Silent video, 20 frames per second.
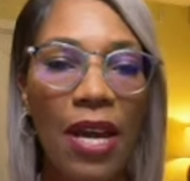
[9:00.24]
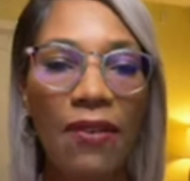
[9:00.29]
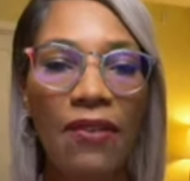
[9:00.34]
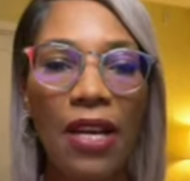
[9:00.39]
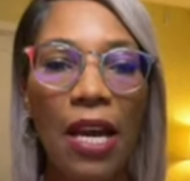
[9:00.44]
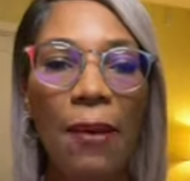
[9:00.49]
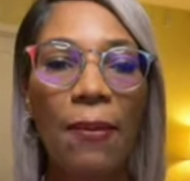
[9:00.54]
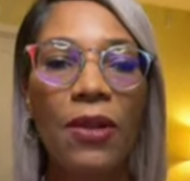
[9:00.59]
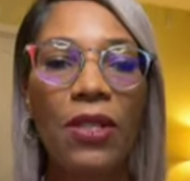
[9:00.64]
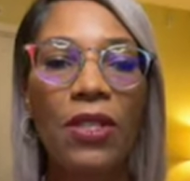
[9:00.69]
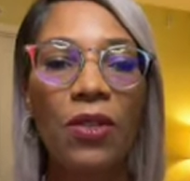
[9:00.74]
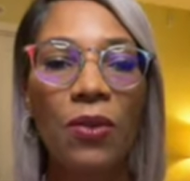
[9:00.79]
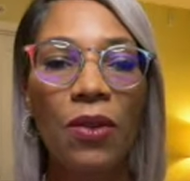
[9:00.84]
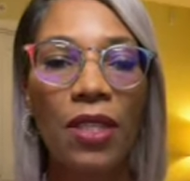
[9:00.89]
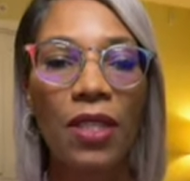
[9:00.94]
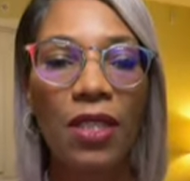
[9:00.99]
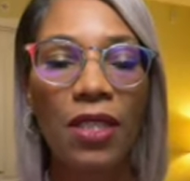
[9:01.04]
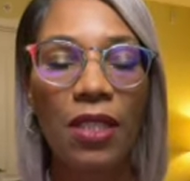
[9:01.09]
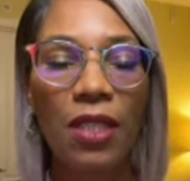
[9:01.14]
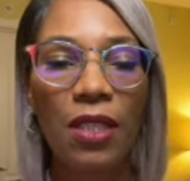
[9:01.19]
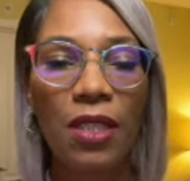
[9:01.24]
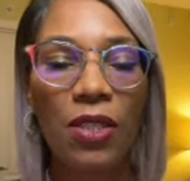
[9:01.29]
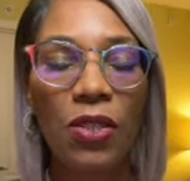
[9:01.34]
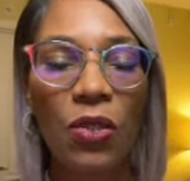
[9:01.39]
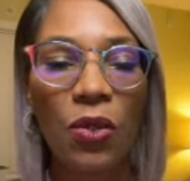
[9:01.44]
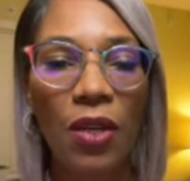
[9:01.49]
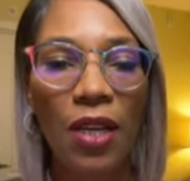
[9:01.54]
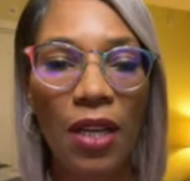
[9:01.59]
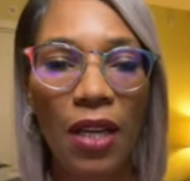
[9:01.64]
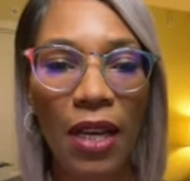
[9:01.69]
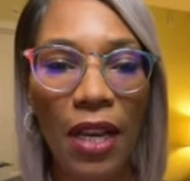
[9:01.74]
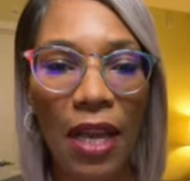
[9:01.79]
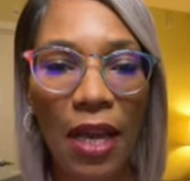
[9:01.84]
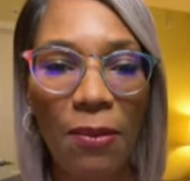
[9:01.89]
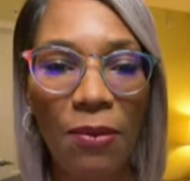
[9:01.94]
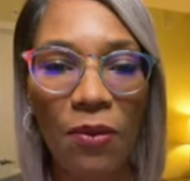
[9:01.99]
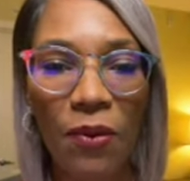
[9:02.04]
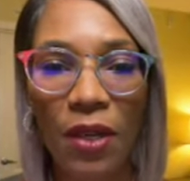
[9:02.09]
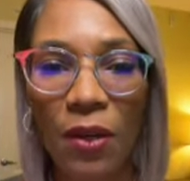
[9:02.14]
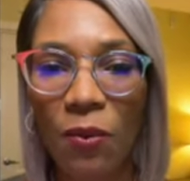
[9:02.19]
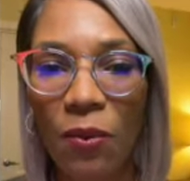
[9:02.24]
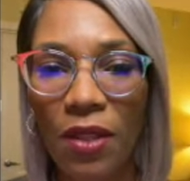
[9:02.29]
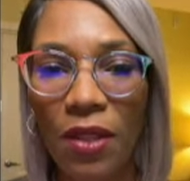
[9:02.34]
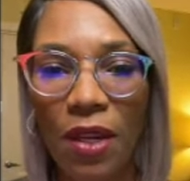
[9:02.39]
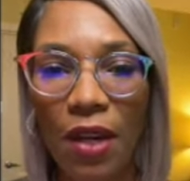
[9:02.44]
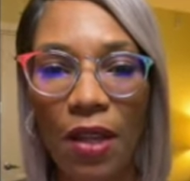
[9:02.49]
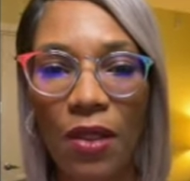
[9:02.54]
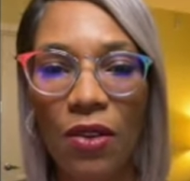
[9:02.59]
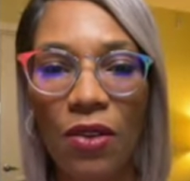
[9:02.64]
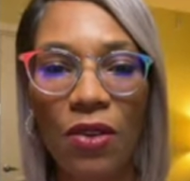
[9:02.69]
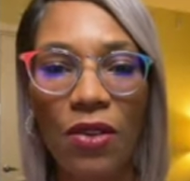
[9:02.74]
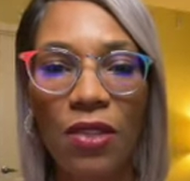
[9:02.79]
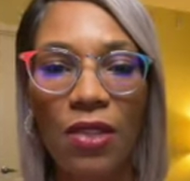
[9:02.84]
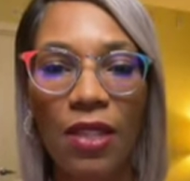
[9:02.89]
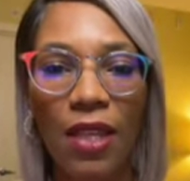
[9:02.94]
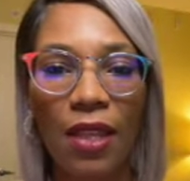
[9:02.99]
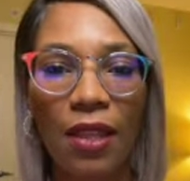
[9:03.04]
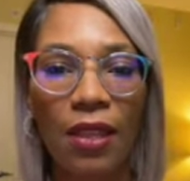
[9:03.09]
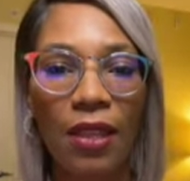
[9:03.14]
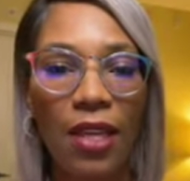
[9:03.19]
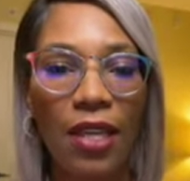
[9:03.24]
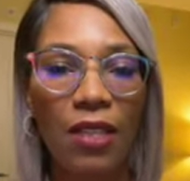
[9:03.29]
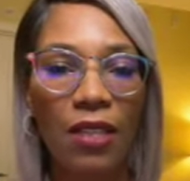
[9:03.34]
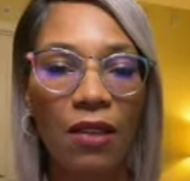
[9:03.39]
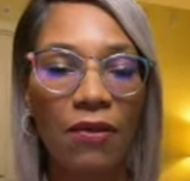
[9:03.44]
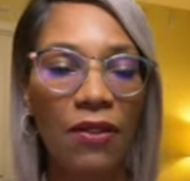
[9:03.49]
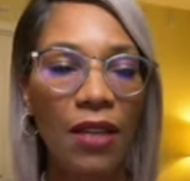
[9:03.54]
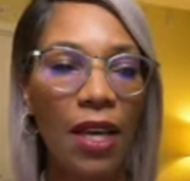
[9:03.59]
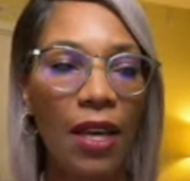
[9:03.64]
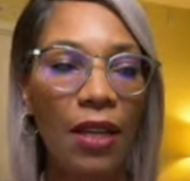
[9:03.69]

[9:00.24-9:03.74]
the opportunities to collaborate with others and things of that